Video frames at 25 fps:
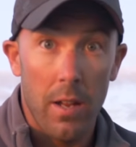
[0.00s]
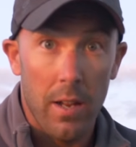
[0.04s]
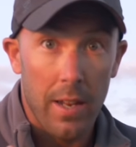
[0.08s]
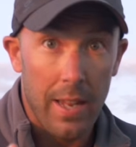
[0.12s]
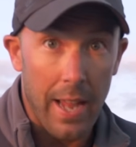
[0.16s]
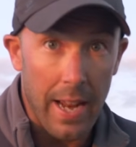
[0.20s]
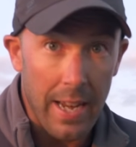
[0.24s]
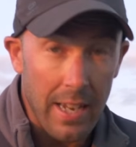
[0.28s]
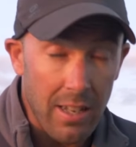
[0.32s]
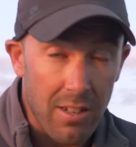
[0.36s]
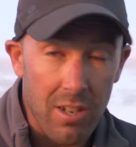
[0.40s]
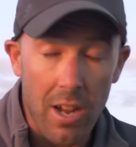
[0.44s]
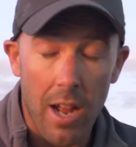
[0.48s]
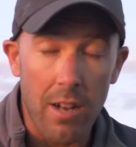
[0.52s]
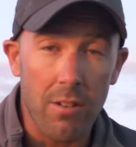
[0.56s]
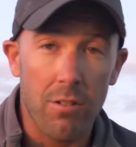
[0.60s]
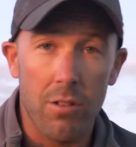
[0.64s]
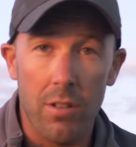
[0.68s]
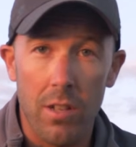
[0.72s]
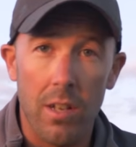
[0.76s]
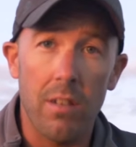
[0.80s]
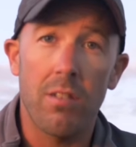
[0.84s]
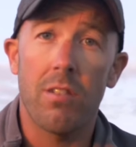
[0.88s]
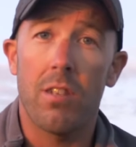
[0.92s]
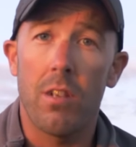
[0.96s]
get in touch
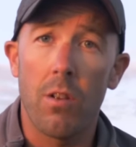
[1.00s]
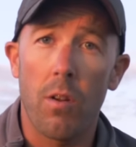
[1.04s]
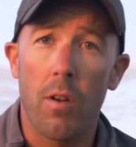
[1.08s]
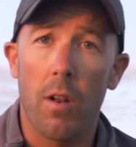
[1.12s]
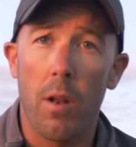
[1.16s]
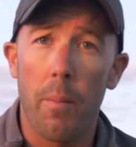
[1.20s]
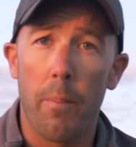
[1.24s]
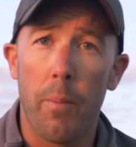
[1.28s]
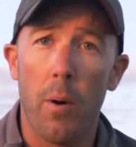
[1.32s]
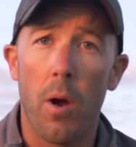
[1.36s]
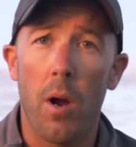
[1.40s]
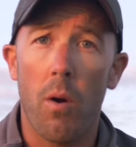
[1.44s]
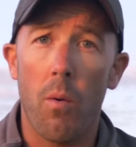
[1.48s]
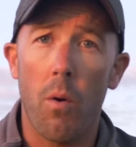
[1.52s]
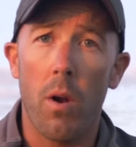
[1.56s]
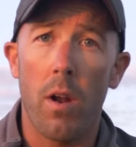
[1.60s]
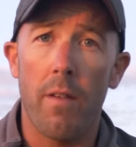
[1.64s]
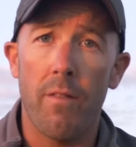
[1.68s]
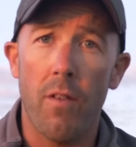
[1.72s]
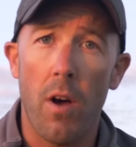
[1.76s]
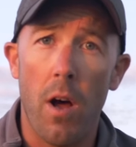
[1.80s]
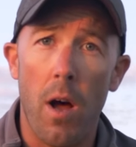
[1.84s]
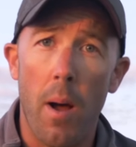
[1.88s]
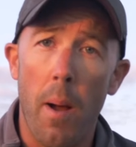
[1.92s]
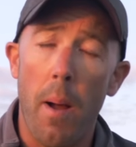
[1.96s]
with us in order to book one
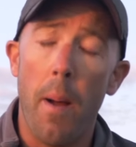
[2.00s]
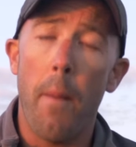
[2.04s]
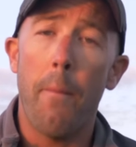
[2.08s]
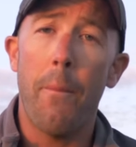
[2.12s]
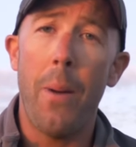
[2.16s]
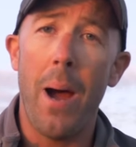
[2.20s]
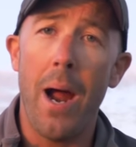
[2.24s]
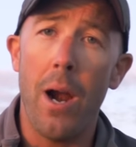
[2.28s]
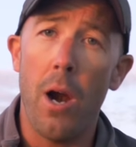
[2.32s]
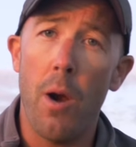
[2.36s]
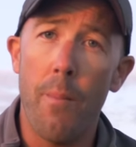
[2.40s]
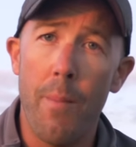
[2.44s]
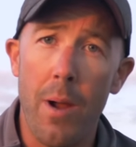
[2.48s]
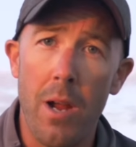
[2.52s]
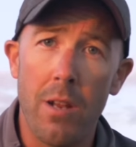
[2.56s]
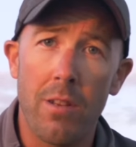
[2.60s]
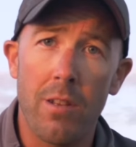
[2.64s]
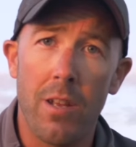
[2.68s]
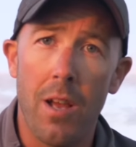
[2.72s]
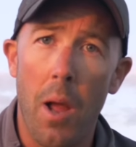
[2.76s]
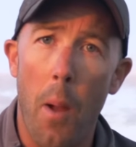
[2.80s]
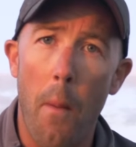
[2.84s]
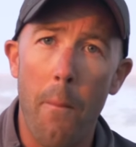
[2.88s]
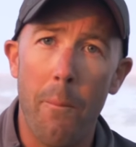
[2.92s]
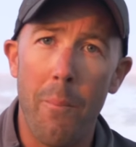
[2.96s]
of our
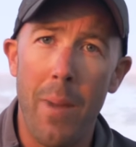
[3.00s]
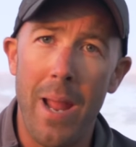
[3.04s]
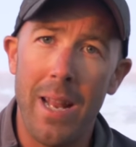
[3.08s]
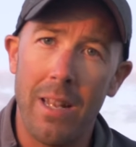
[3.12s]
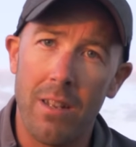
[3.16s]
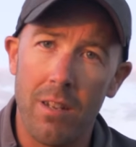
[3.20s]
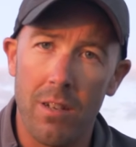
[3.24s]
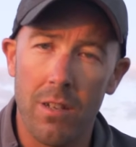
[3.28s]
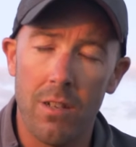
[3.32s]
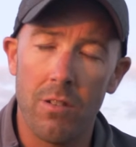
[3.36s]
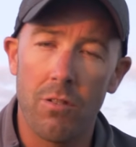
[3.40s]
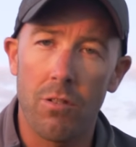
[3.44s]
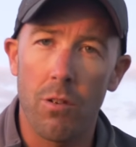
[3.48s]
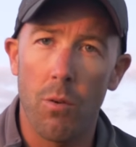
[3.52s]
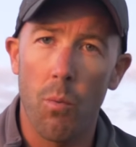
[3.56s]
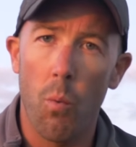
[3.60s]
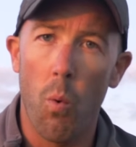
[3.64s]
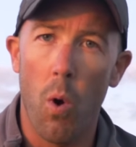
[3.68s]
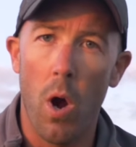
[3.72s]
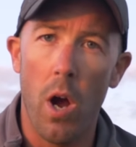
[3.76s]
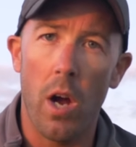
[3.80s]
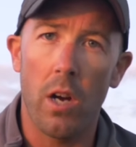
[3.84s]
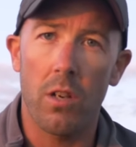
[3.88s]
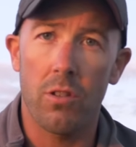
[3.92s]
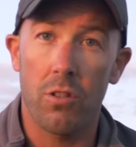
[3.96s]
paramotor maintenance
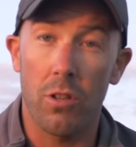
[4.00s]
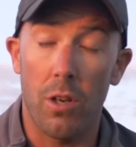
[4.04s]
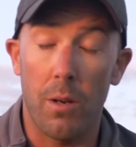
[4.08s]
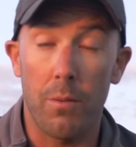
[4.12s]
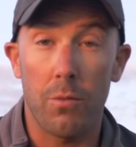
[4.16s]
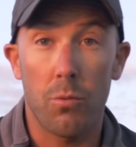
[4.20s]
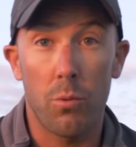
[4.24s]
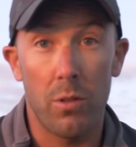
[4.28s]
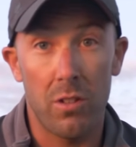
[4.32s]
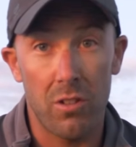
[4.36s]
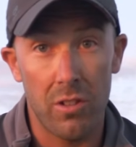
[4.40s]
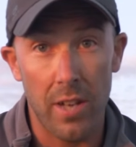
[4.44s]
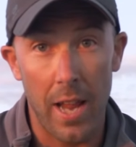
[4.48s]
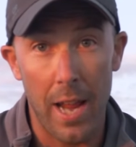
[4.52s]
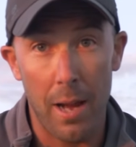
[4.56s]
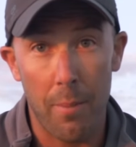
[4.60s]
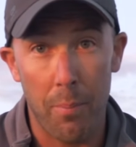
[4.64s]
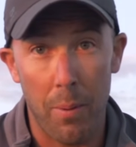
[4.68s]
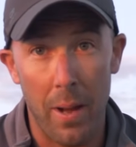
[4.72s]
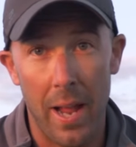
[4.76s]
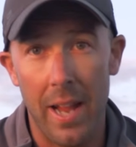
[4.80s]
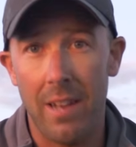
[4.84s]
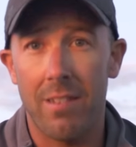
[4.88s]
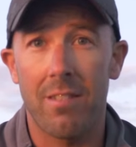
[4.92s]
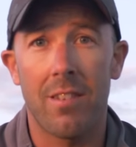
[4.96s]
workshops, which take
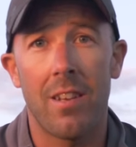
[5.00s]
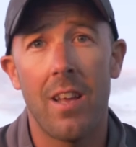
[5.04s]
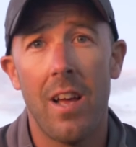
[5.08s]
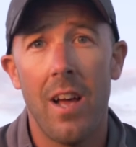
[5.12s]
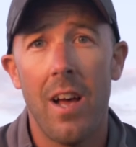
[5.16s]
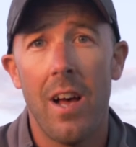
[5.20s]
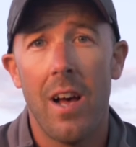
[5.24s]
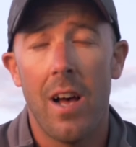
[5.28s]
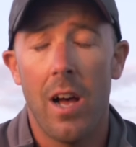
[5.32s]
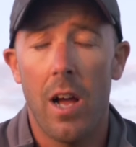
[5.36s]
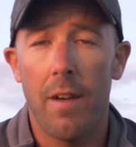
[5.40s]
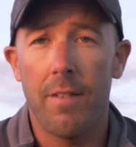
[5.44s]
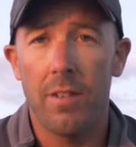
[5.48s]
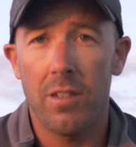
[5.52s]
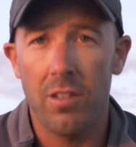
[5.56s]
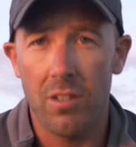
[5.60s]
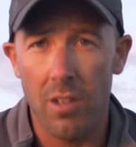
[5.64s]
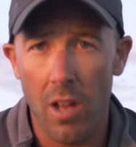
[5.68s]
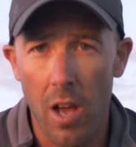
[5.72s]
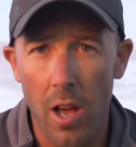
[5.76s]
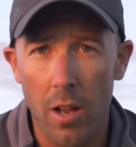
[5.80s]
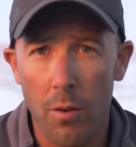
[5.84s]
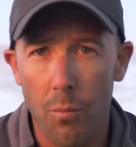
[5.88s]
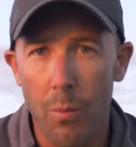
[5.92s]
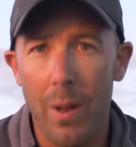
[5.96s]
place over
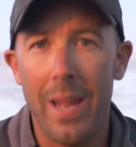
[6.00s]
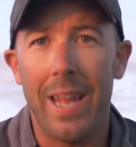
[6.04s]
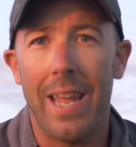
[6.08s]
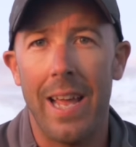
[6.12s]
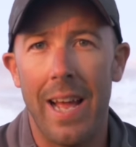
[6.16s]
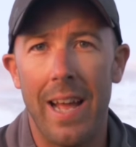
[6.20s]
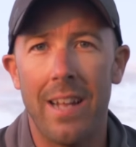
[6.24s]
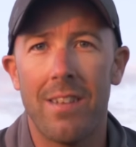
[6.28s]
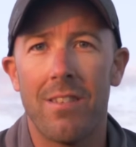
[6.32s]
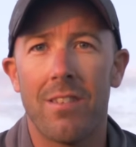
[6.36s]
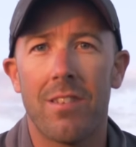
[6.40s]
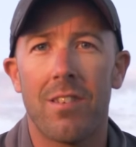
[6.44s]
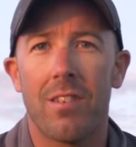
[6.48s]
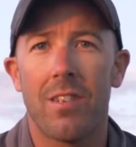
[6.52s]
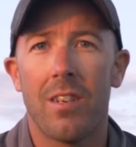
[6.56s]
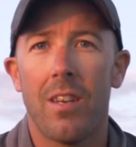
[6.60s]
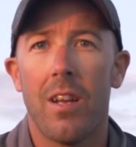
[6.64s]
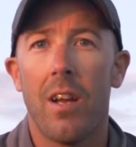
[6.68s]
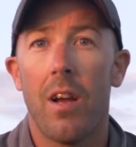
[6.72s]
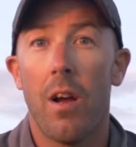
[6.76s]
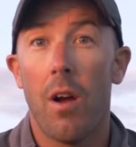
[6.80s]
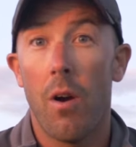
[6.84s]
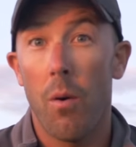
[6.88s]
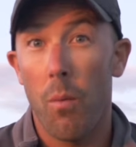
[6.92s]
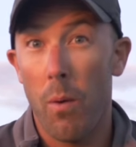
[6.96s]
certain weekends
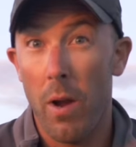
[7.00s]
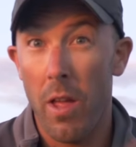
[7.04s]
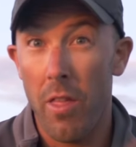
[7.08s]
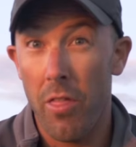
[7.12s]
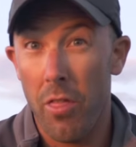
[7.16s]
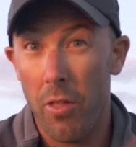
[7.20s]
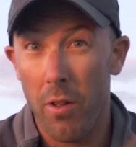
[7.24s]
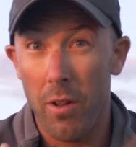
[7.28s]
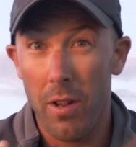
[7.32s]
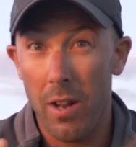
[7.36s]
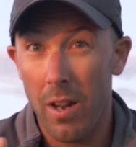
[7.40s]
with